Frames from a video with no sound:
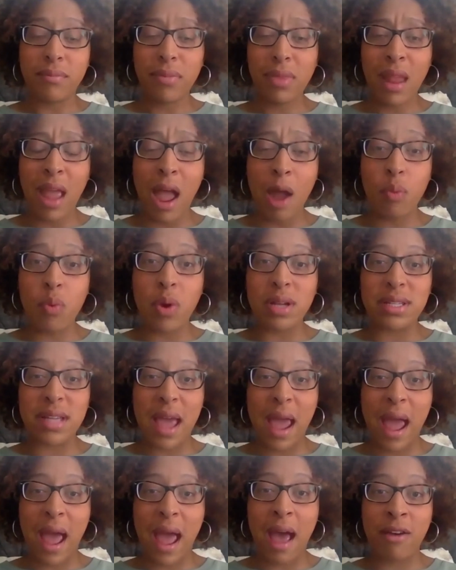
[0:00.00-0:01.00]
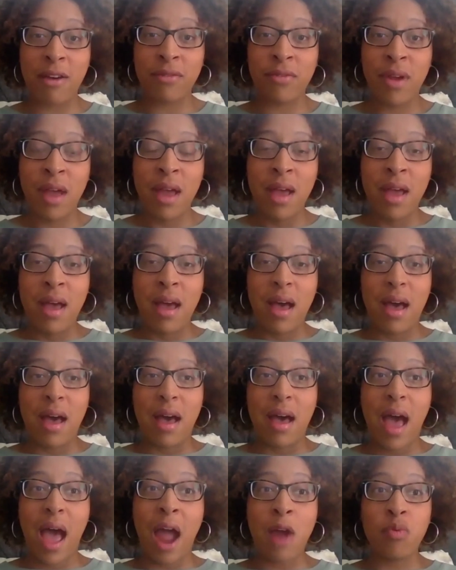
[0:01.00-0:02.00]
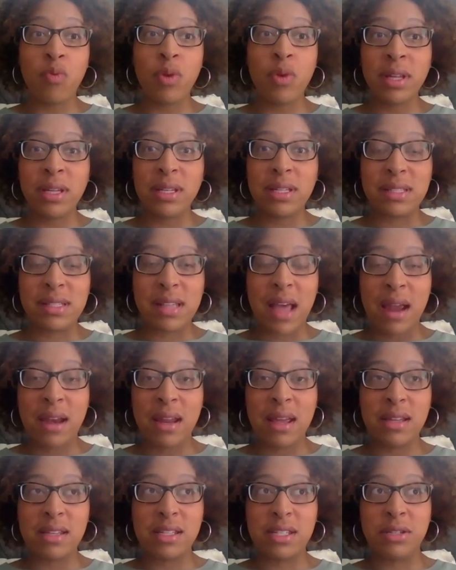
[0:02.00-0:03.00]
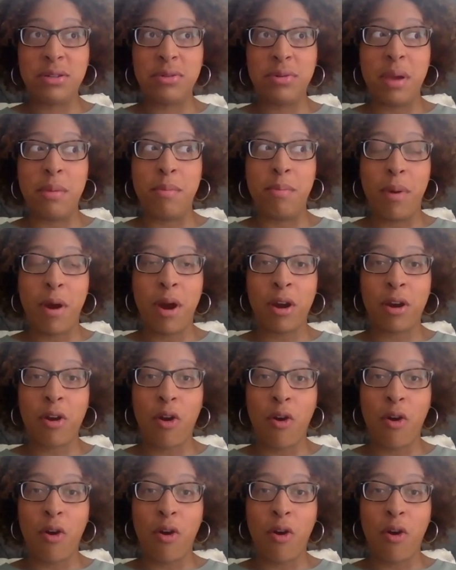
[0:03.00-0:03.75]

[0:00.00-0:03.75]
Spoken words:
I want to have. I really decided to embark